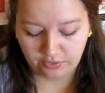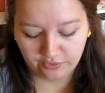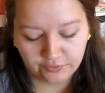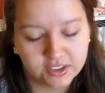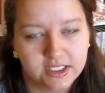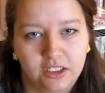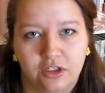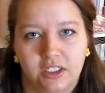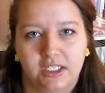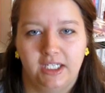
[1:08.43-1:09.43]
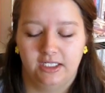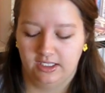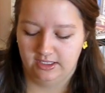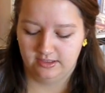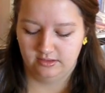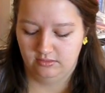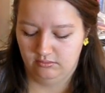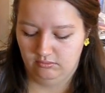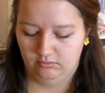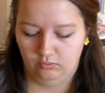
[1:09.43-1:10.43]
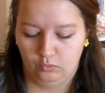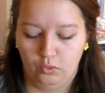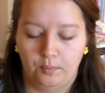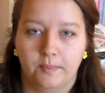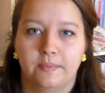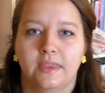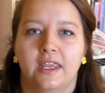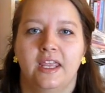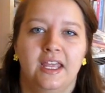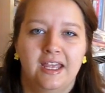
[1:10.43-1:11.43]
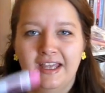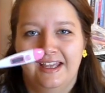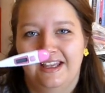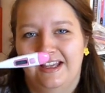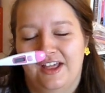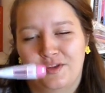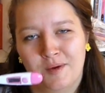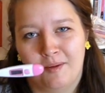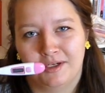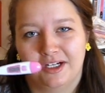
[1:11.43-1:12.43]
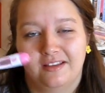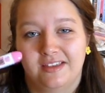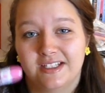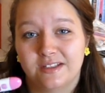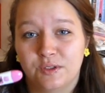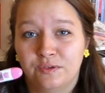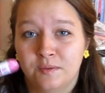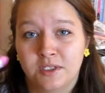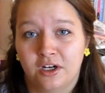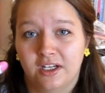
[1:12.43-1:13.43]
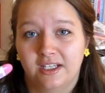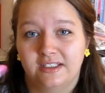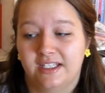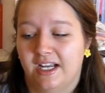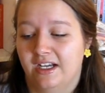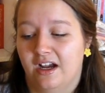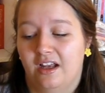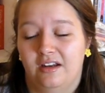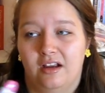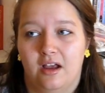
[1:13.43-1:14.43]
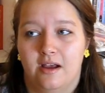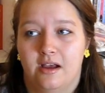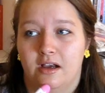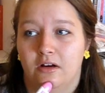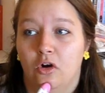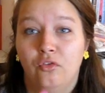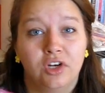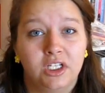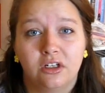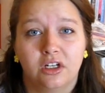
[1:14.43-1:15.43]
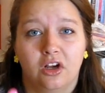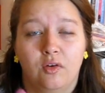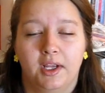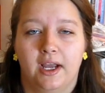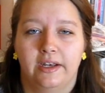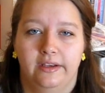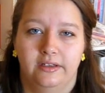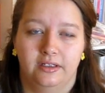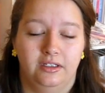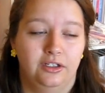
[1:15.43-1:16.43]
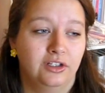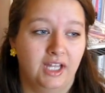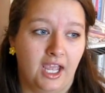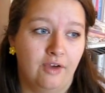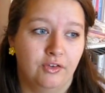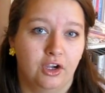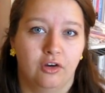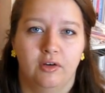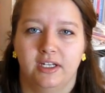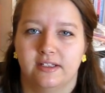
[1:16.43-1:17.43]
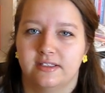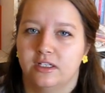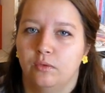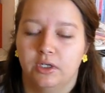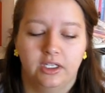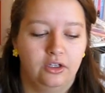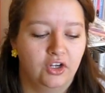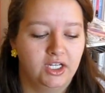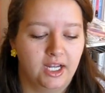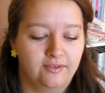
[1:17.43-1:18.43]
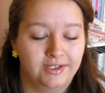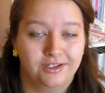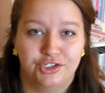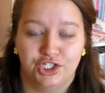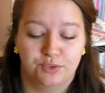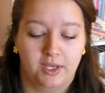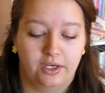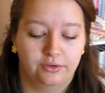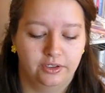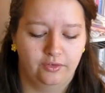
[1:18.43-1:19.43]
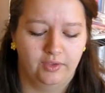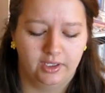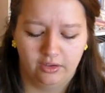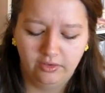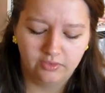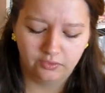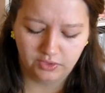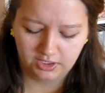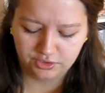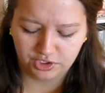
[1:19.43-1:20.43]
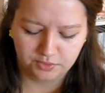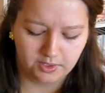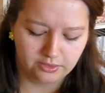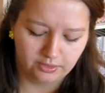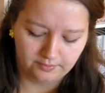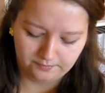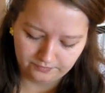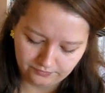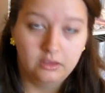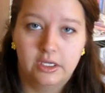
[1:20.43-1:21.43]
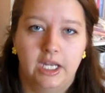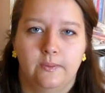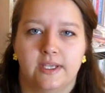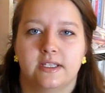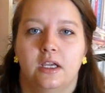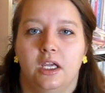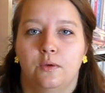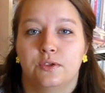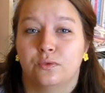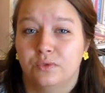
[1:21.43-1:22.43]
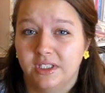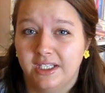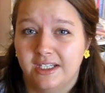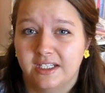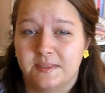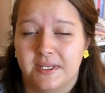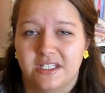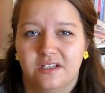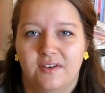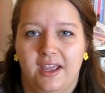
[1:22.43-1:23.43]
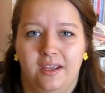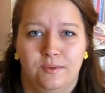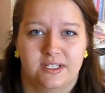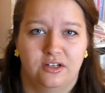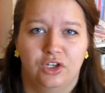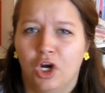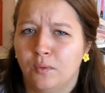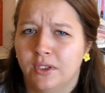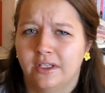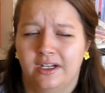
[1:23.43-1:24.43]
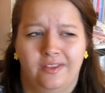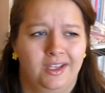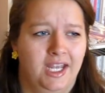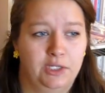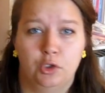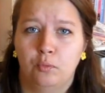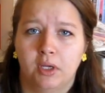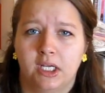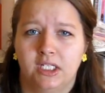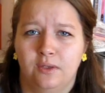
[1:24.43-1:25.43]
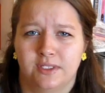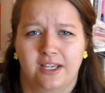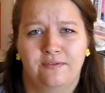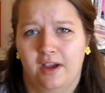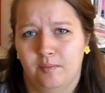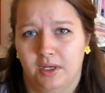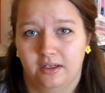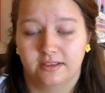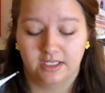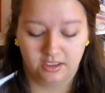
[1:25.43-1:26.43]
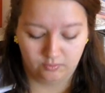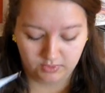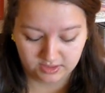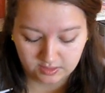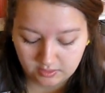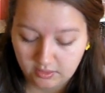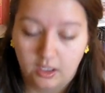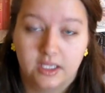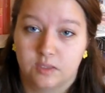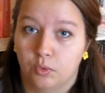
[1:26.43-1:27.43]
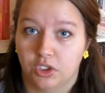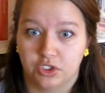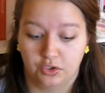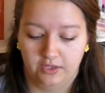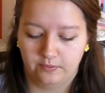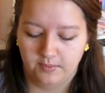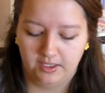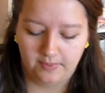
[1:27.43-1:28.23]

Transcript: The first thing you're going to need is whoop, thermometer. This is one from Target that I got uh, over a year ago. I got it a year and a half ago and it's still working great. I haven't had to change a battery or anything. I don't even know if you can change a battery. Anyways, it was really inexpensive. I, it was on Cartwheel and I think I had a coupon. It was like five bucks and it was, it's worked great for me.